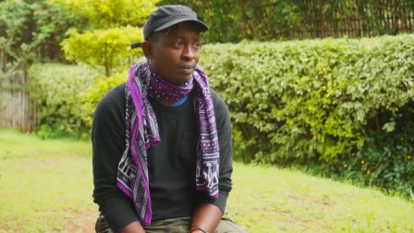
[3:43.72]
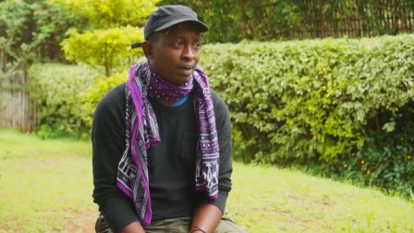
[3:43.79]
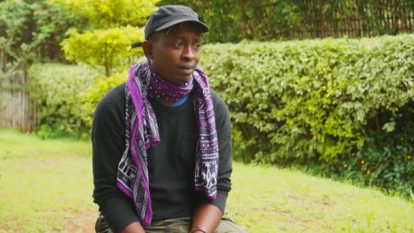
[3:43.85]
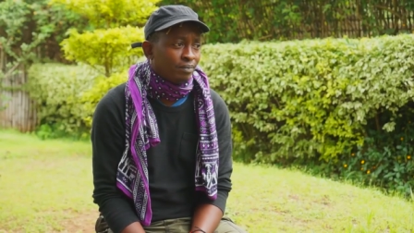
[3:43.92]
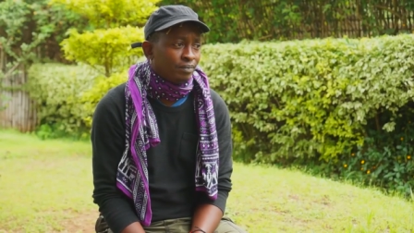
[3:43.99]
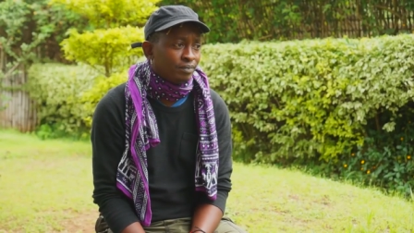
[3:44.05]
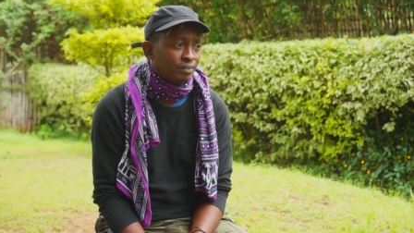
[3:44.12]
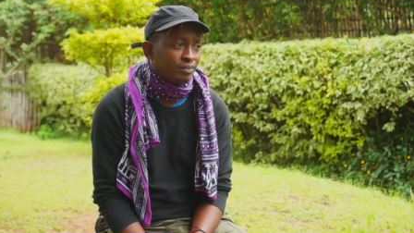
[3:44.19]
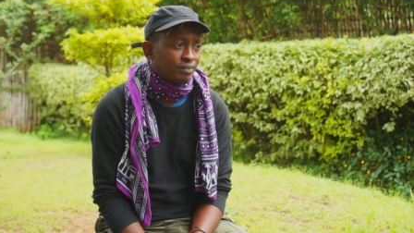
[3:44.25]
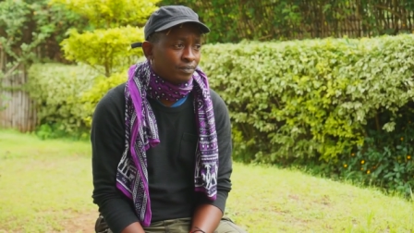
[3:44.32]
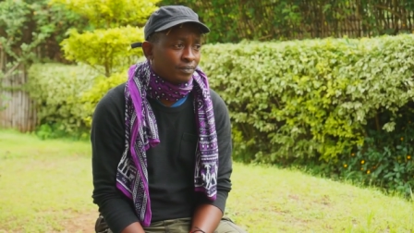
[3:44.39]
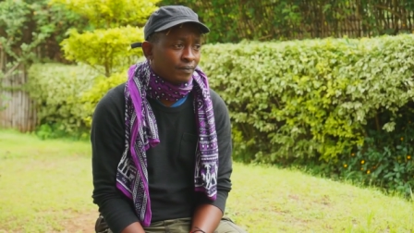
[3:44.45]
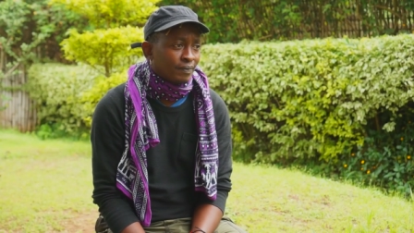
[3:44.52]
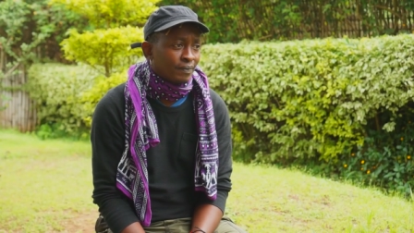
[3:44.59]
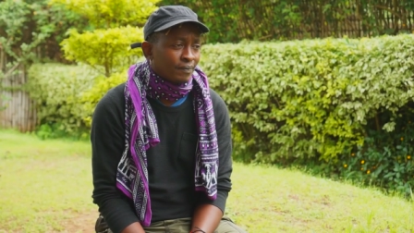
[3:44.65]
I'm, I'm,
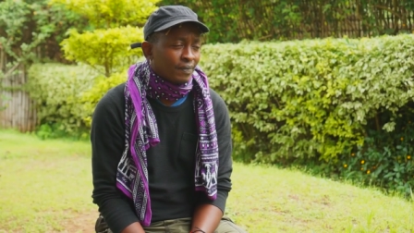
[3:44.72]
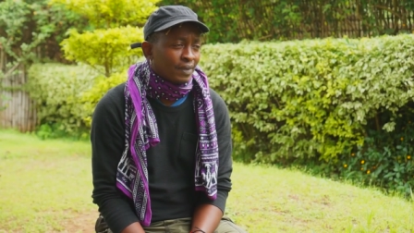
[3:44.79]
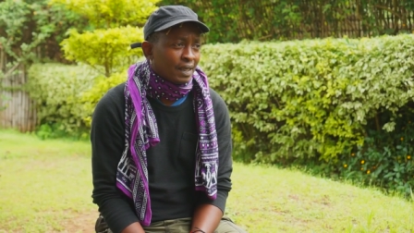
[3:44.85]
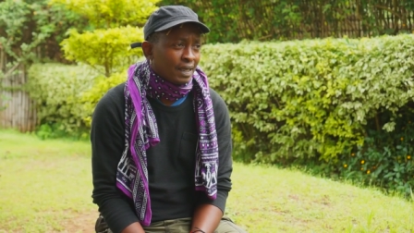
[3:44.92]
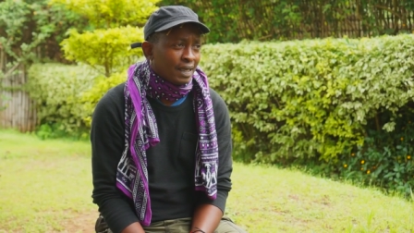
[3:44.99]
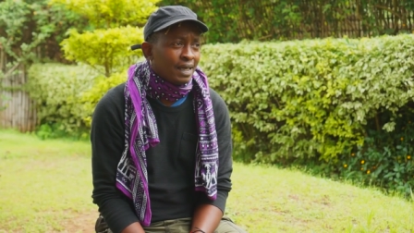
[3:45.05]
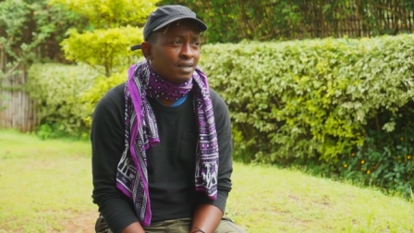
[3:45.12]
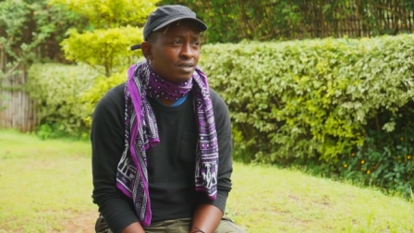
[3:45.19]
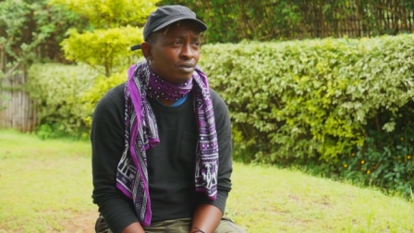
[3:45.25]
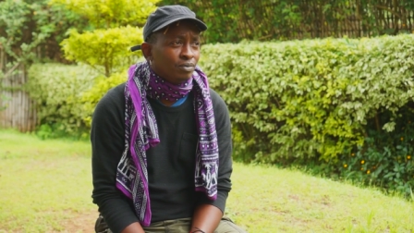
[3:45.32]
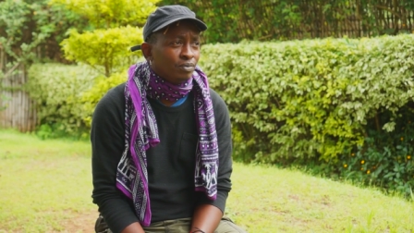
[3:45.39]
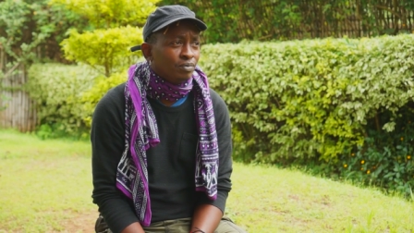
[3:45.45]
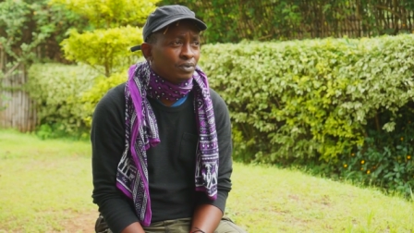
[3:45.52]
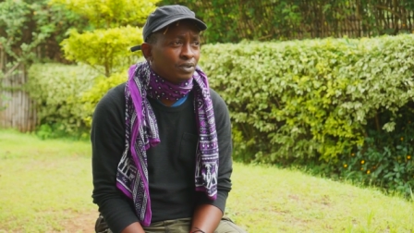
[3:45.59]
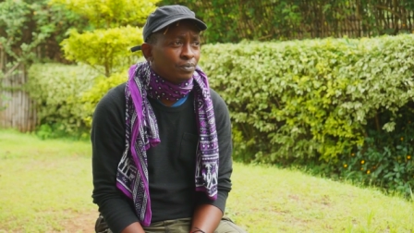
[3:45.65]
yeah.
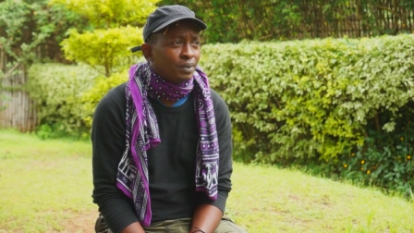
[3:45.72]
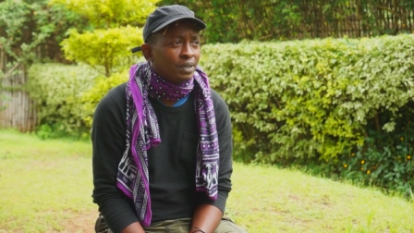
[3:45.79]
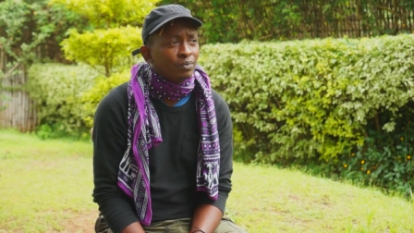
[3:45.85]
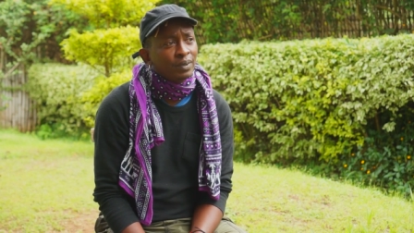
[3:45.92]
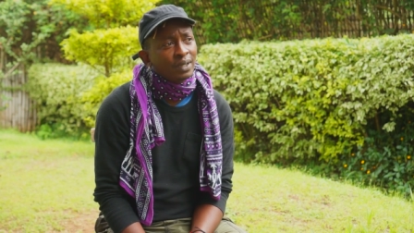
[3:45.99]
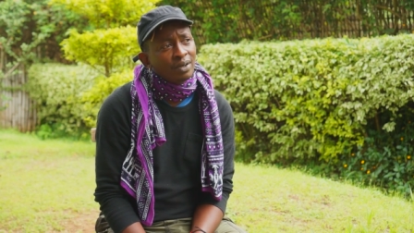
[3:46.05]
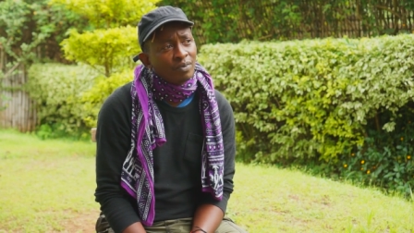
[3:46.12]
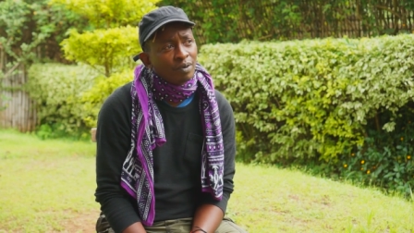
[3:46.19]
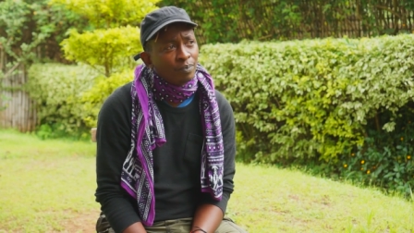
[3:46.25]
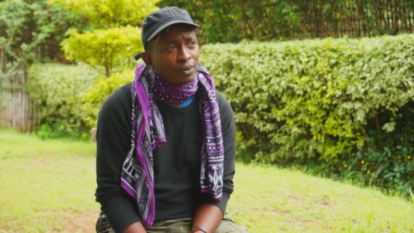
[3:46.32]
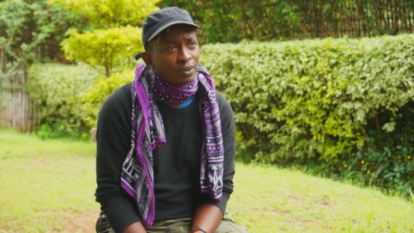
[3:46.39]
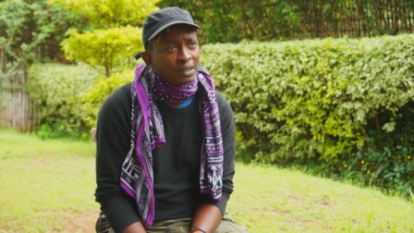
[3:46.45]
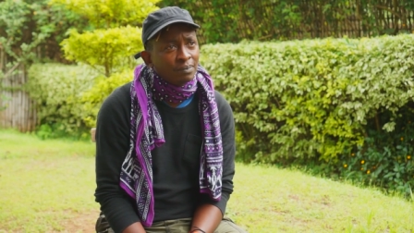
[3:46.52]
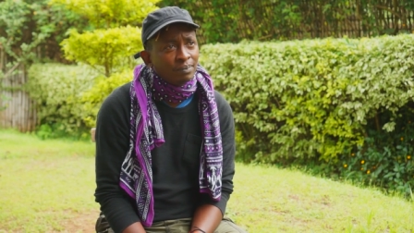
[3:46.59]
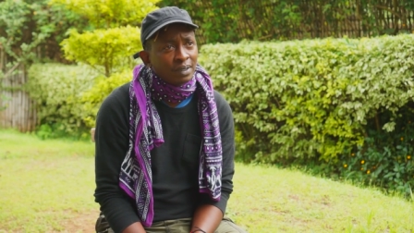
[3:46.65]
So so we, we didn't
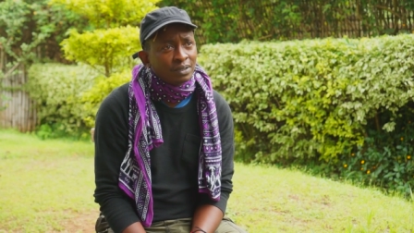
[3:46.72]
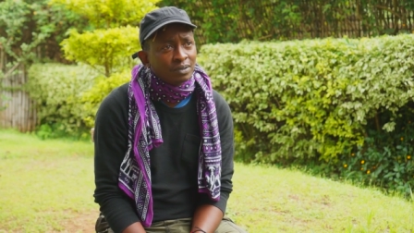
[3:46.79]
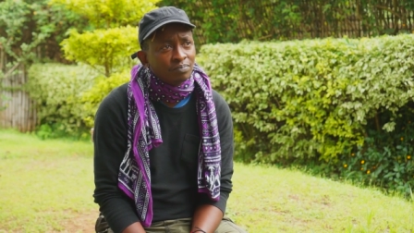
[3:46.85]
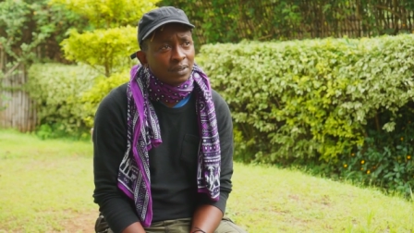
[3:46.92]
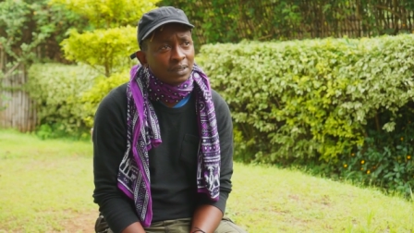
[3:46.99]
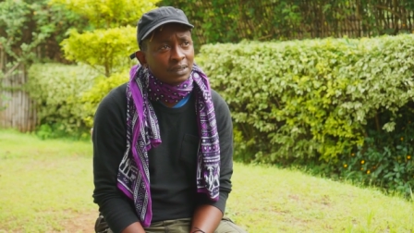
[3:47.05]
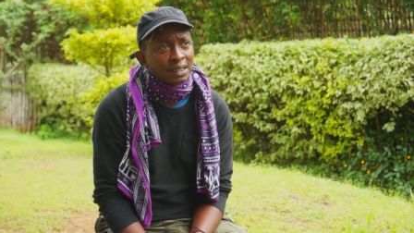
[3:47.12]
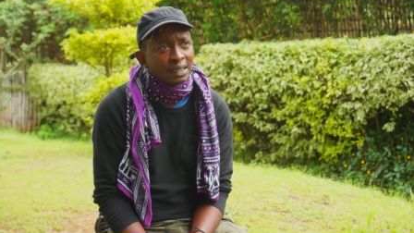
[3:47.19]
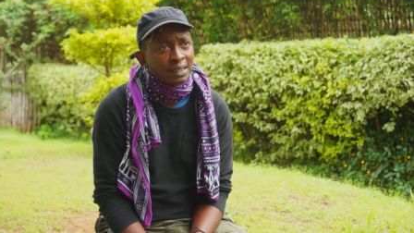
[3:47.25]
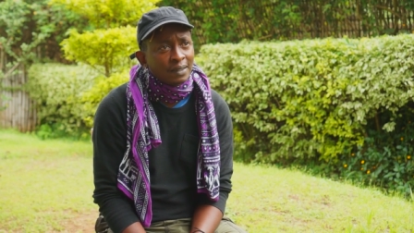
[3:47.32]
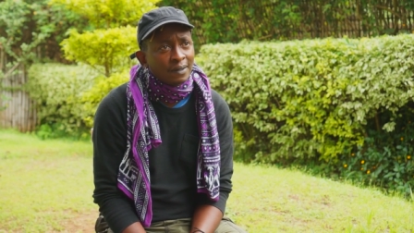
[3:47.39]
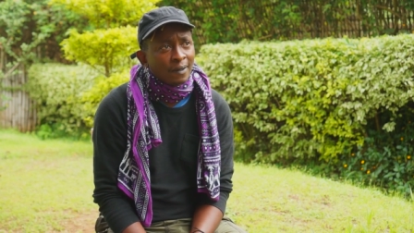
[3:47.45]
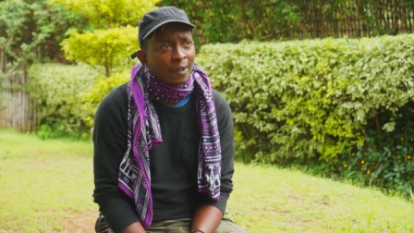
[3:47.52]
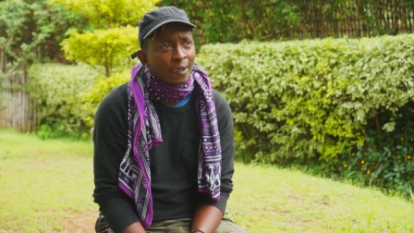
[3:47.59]
report it, but but uh,